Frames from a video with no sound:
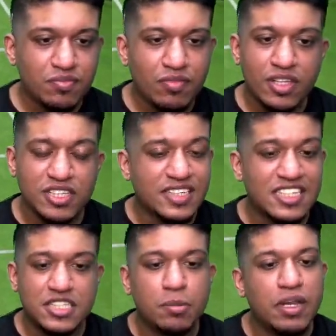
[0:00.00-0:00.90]
This
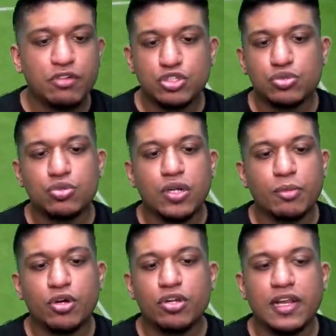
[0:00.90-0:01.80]
guy's dribbling was too good. I'm
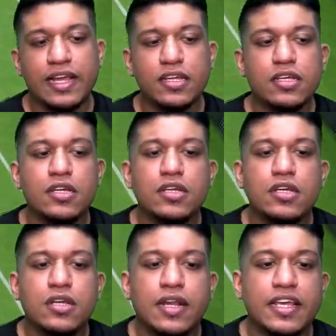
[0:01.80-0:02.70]
not gonna lie.
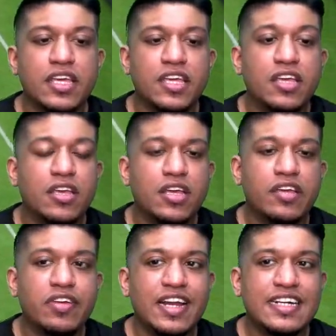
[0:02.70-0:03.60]
Like
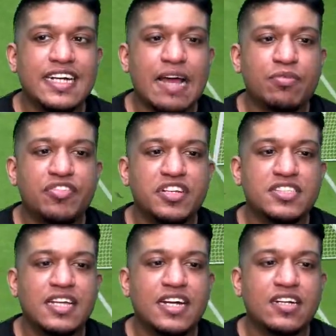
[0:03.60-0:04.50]
even like tapped finish
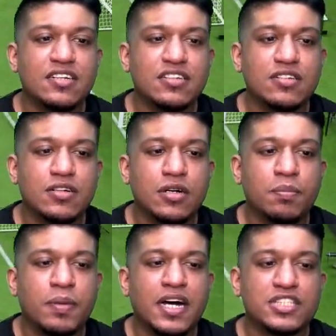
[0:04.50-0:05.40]
that
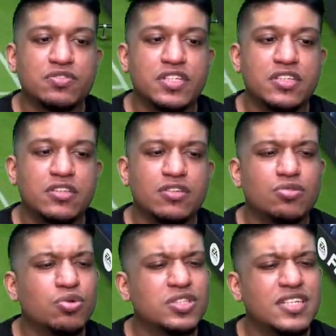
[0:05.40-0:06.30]
pass with
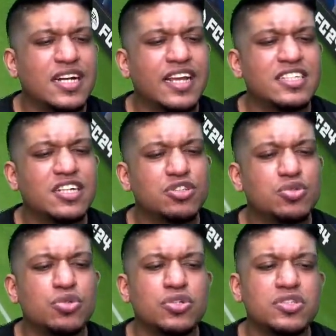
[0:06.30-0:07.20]
who was that? I guess that was
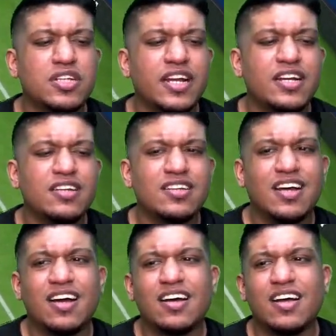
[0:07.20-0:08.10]
Kudos, right?
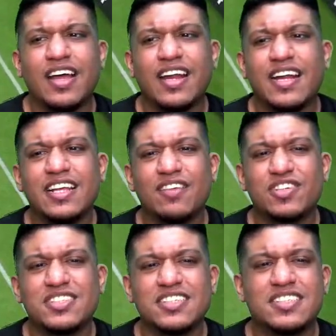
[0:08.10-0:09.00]
Yeah. And I think
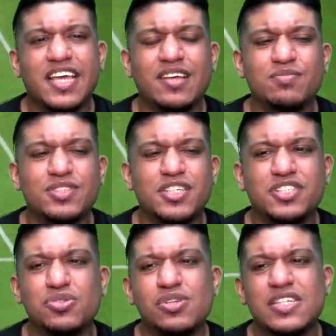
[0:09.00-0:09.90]
after 6 games, 6 goals, I